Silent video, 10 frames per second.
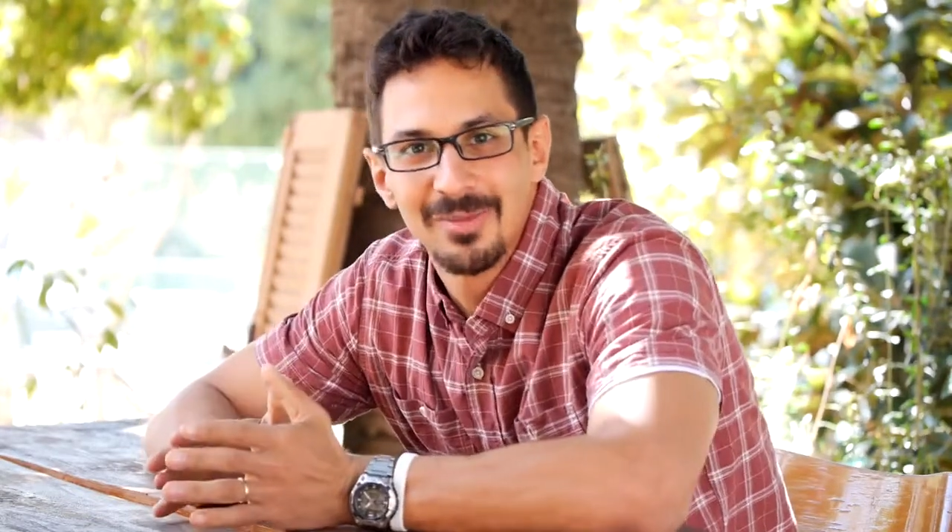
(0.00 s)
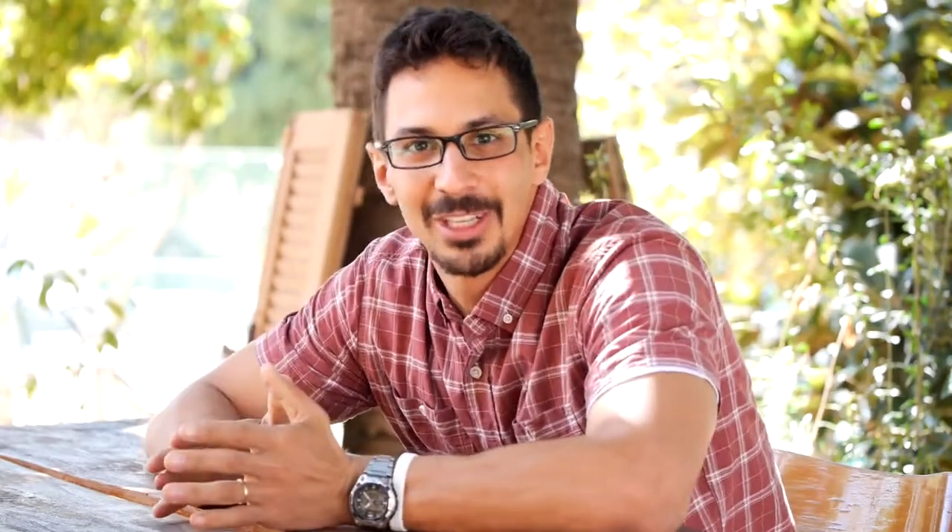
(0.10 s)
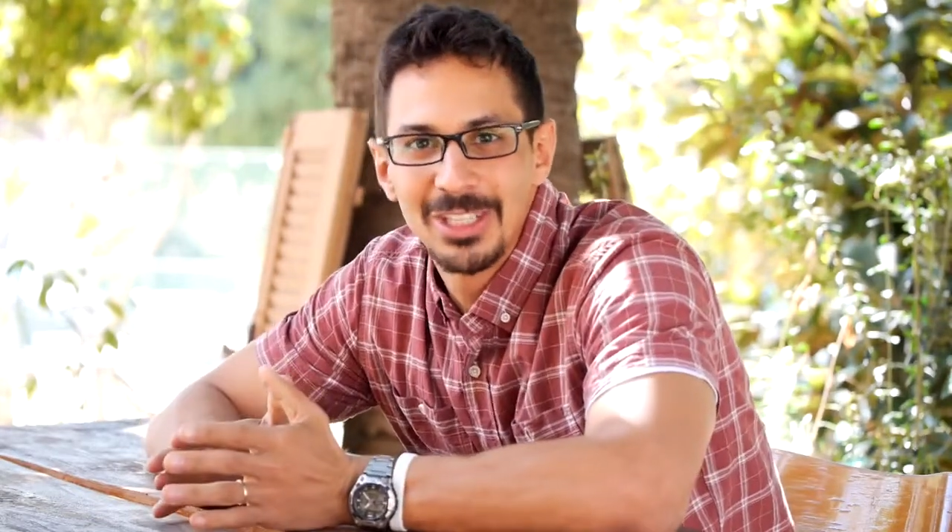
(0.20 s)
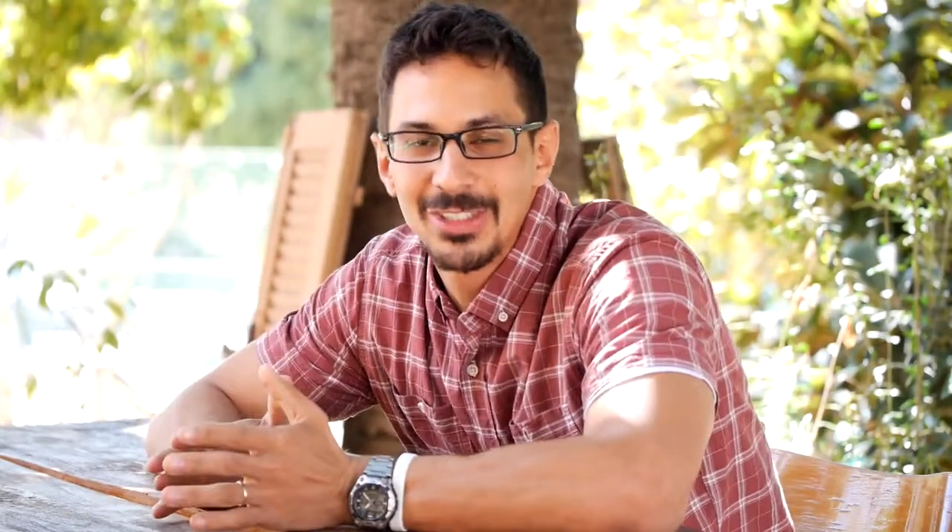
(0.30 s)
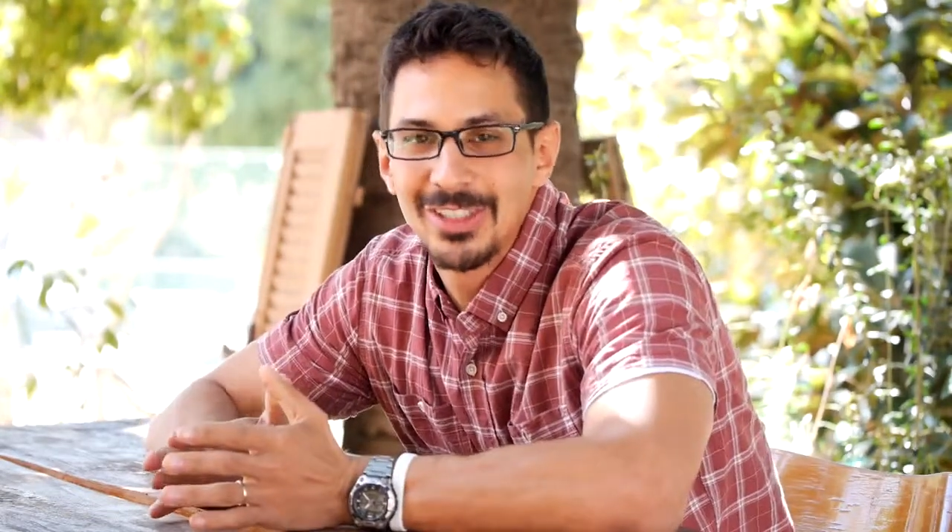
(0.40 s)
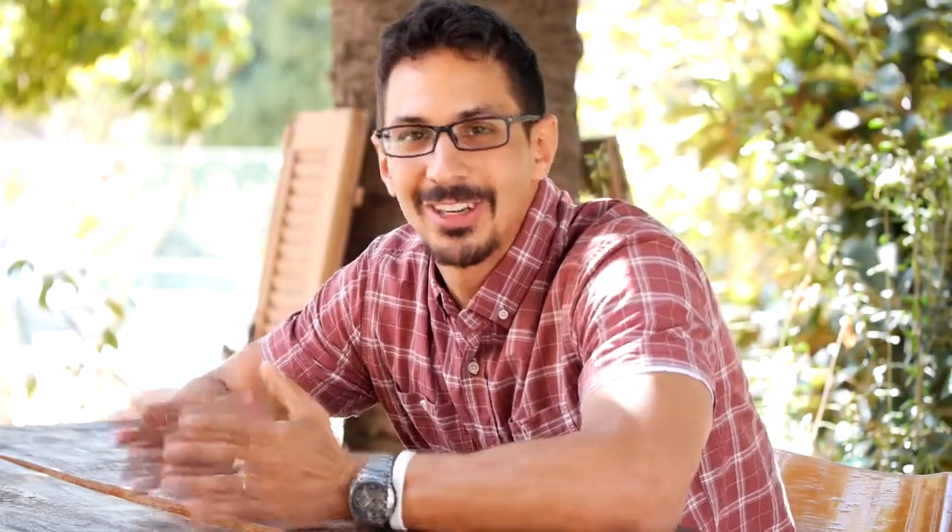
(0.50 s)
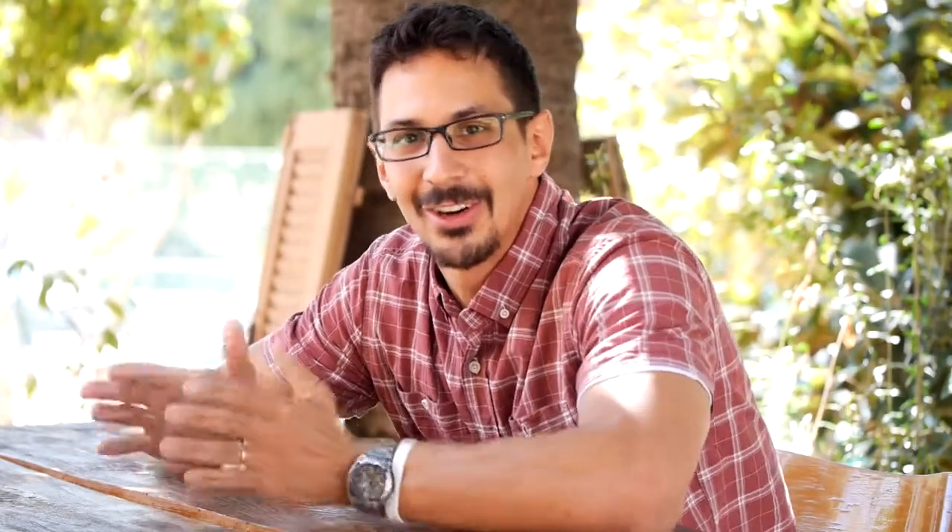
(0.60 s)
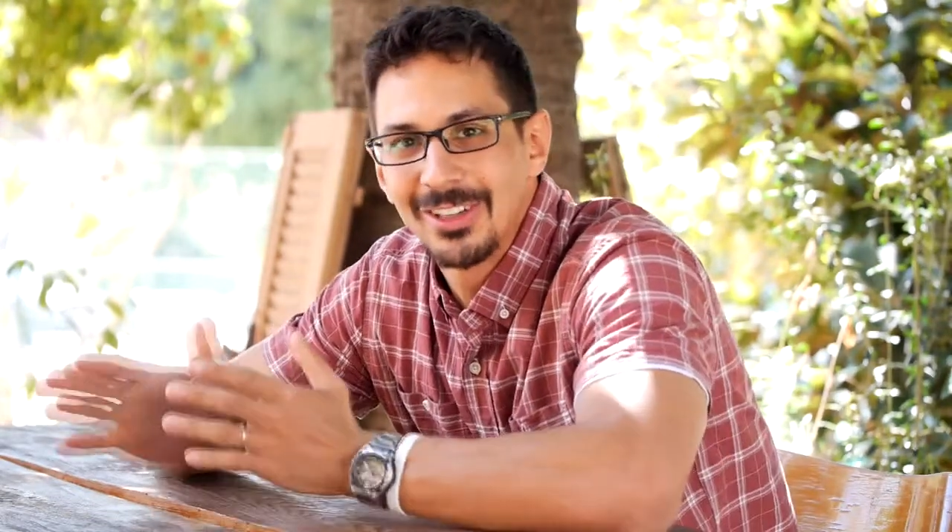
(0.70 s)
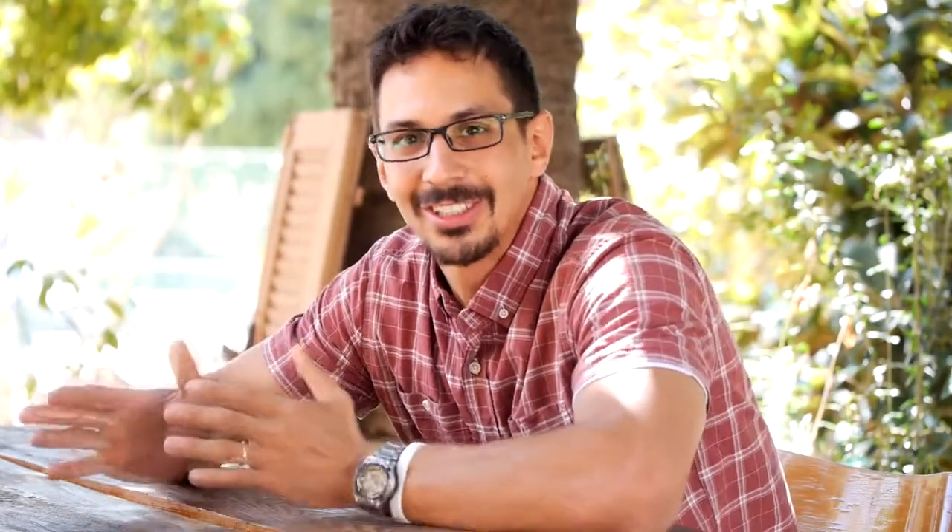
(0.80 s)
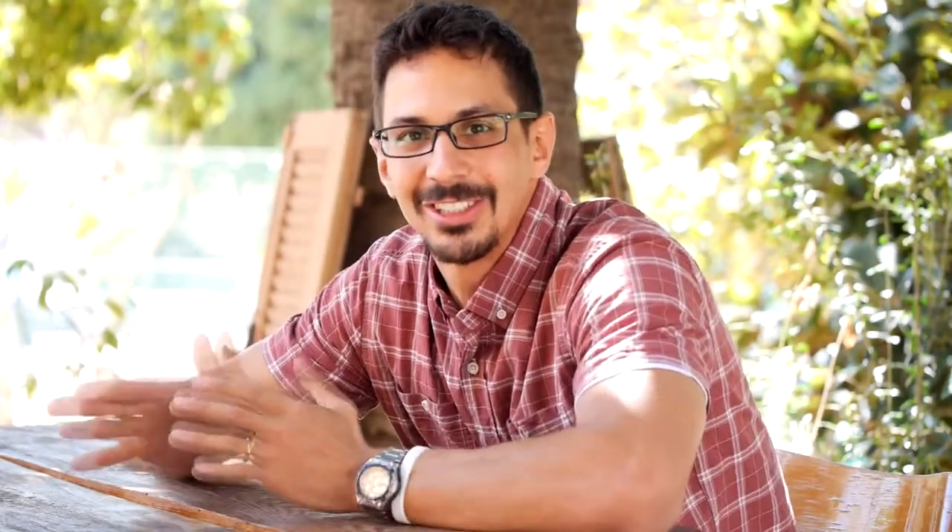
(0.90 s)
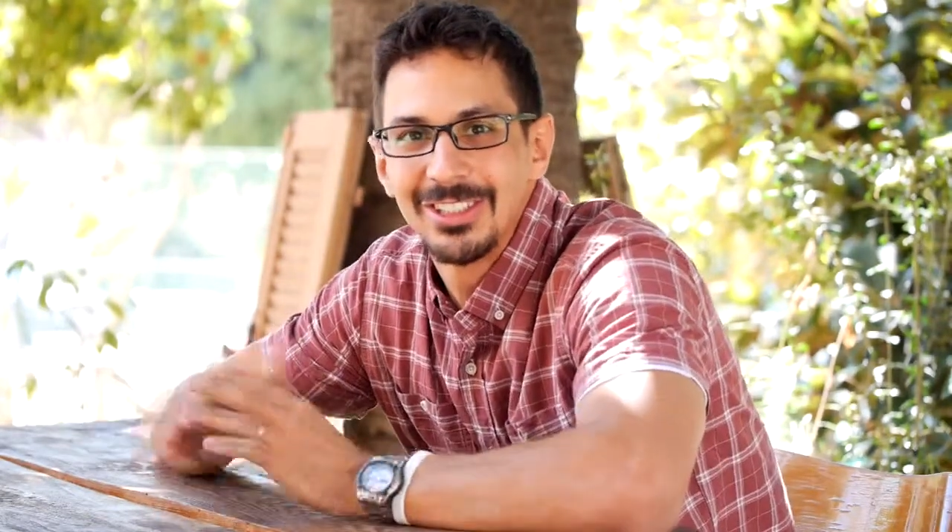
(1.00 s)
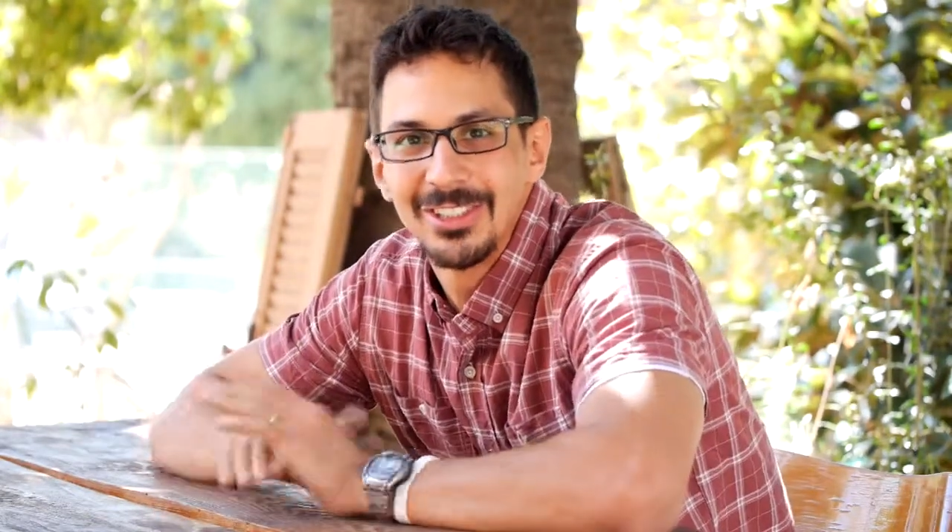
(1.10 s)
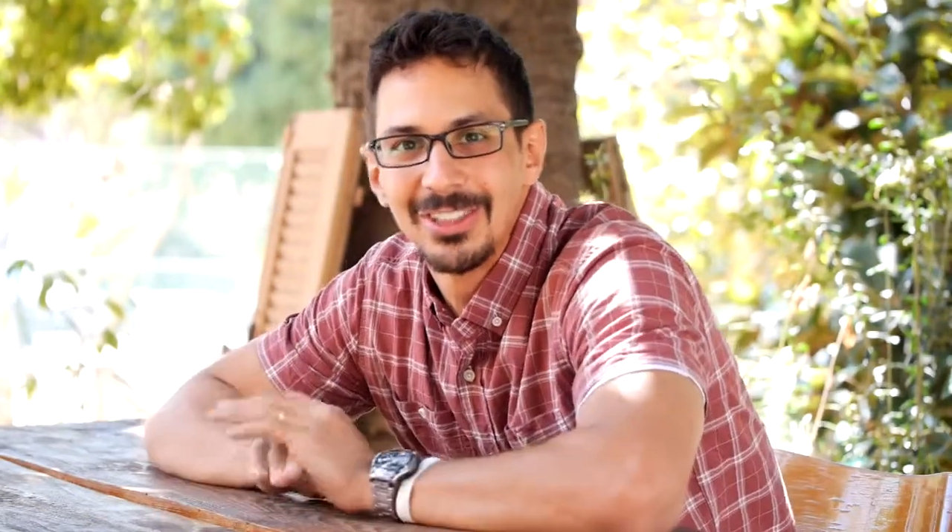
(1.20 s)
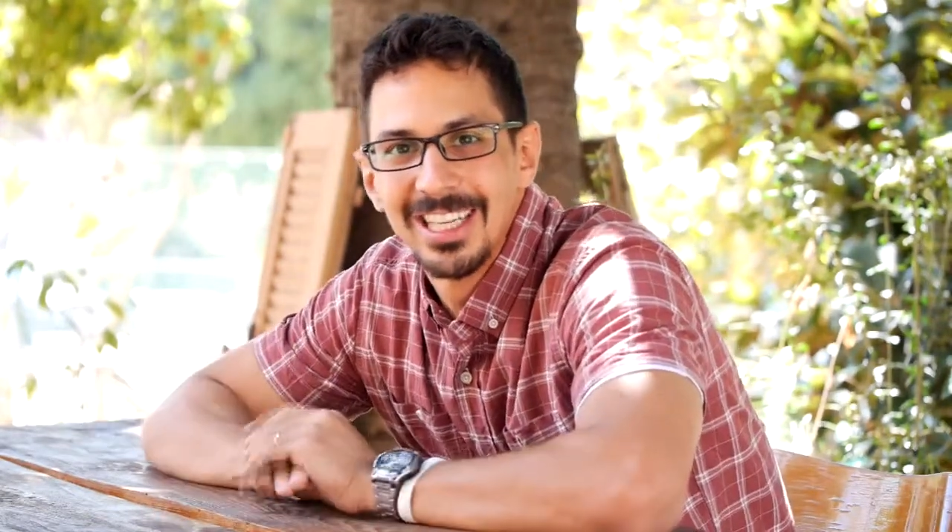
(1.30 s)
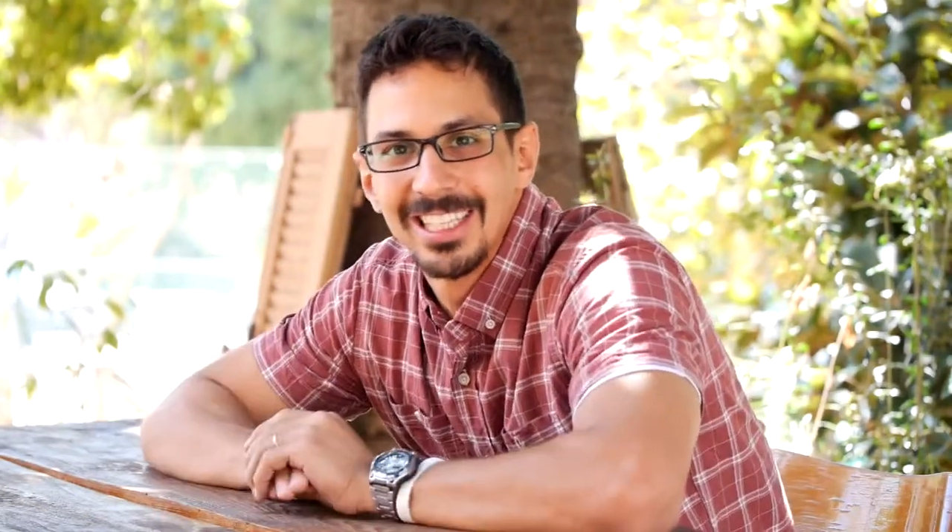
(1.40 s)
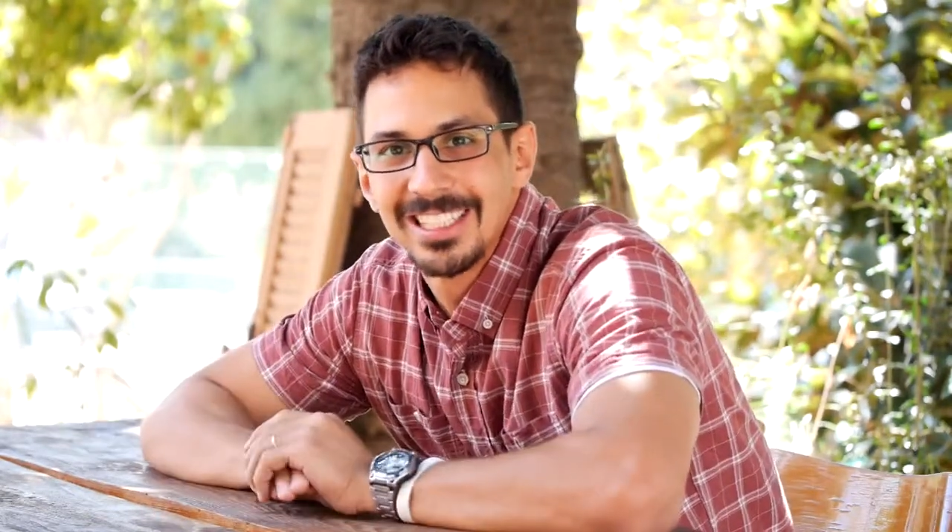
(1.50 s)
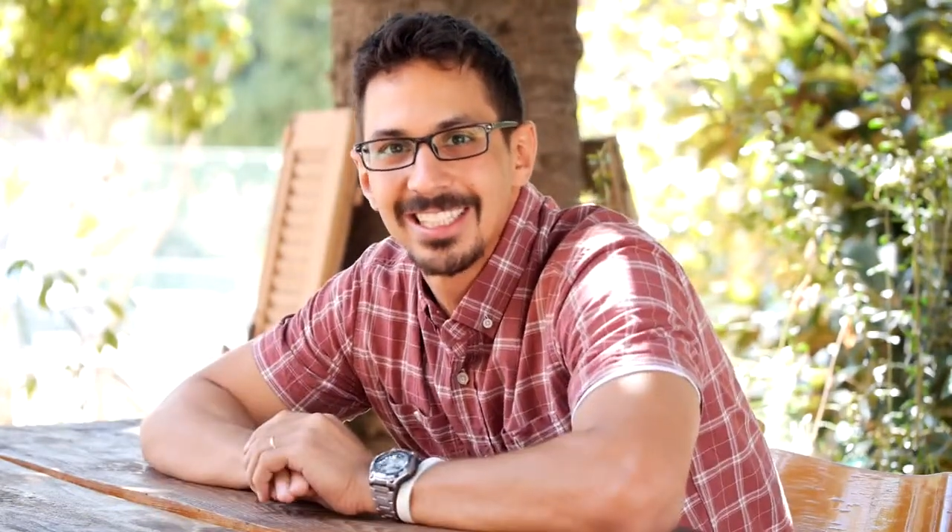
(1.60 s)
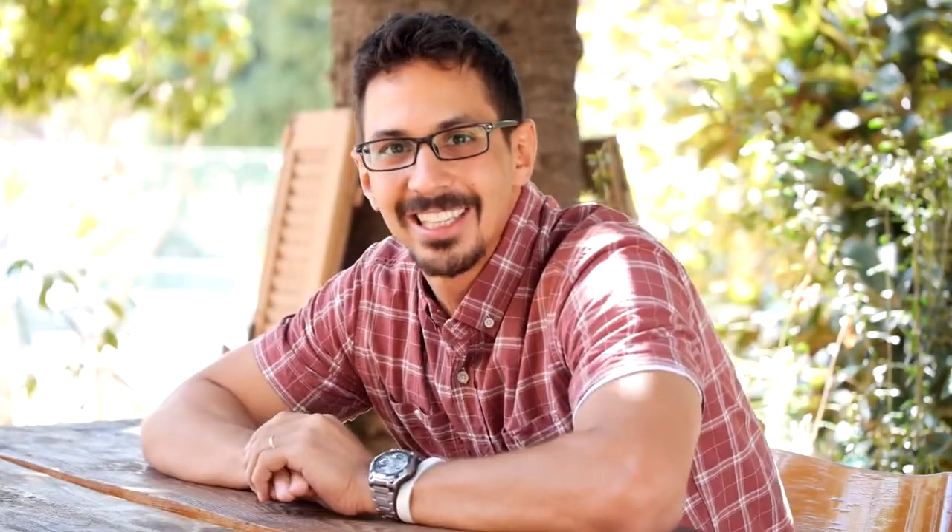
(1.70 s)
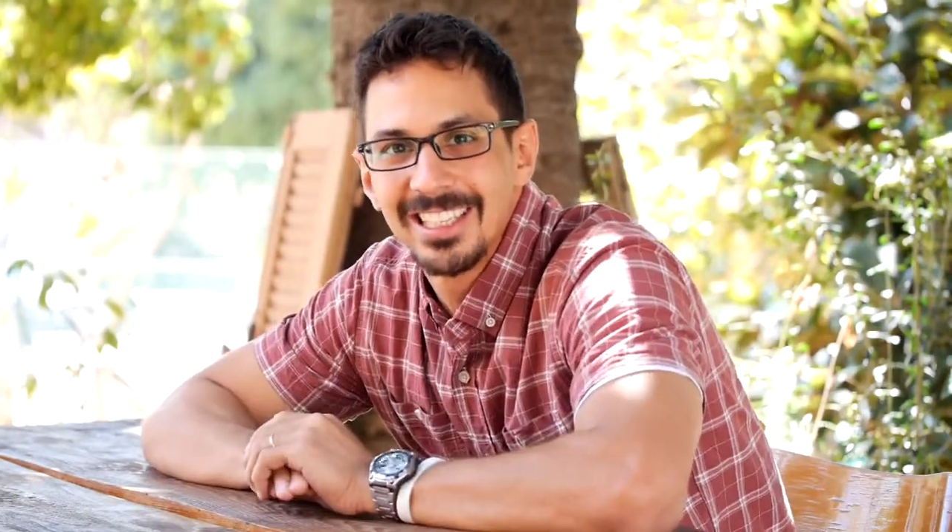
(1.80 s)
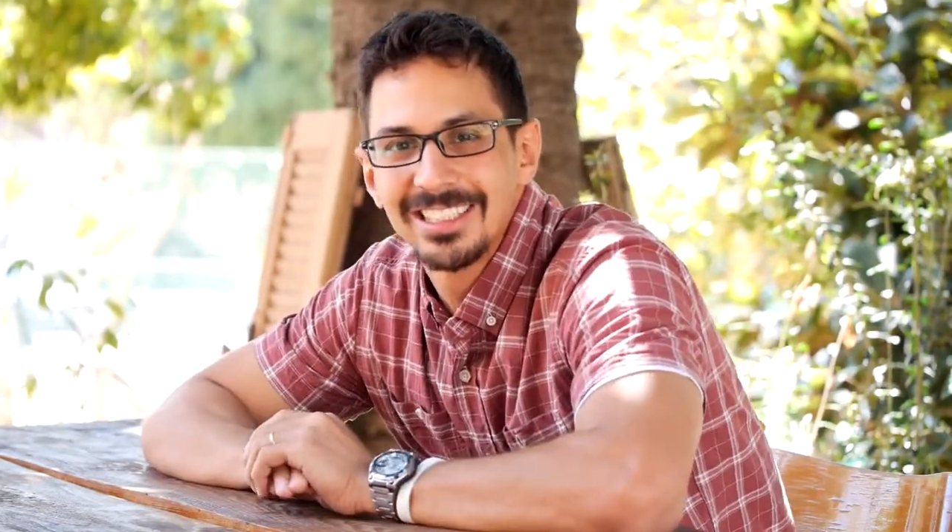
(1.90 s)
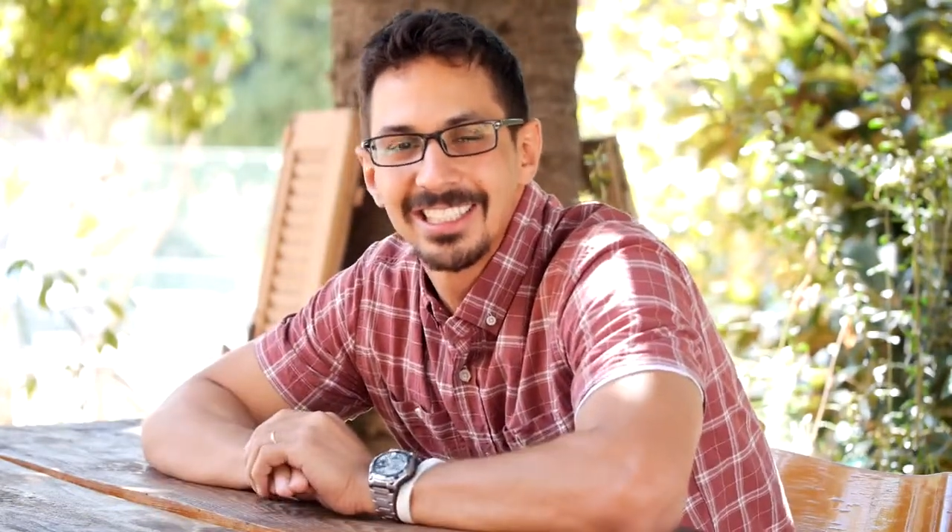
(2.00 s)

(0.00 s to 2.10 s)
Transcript: ministry in order to do studies.